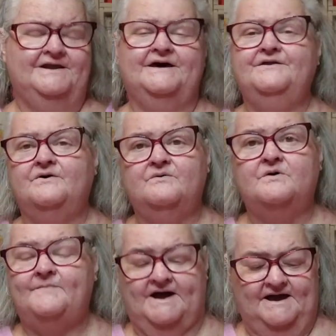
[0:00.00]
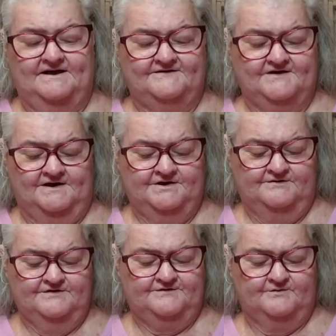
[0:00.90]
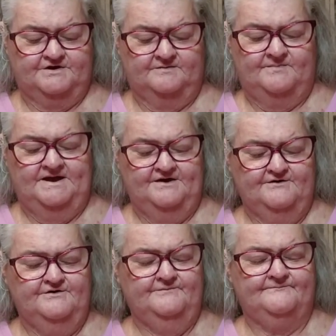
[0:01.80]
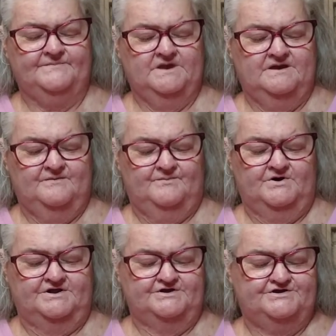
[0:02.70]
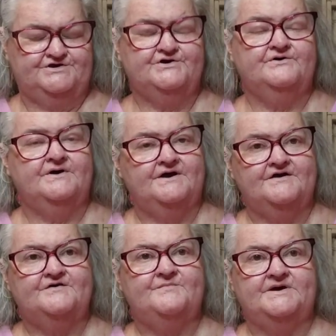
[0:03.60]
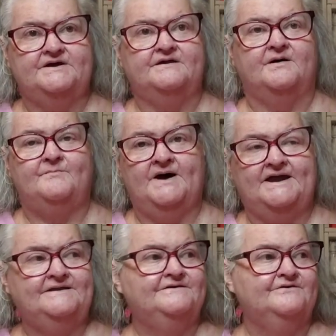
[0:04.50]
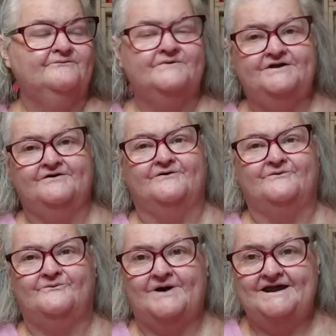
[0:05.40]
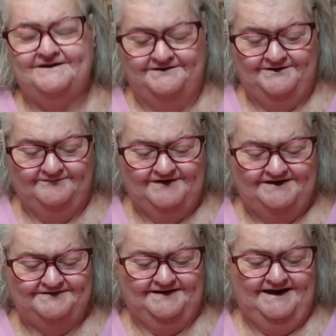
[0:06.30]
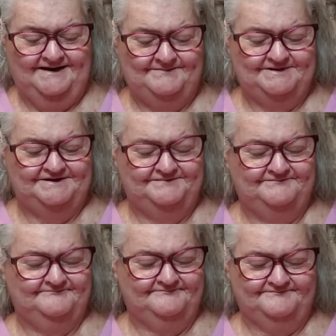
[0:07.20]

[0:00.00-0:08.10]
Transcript: And I know it will pass. I know this will get better, but it sure has been a pain in the rear waiting on that to happen.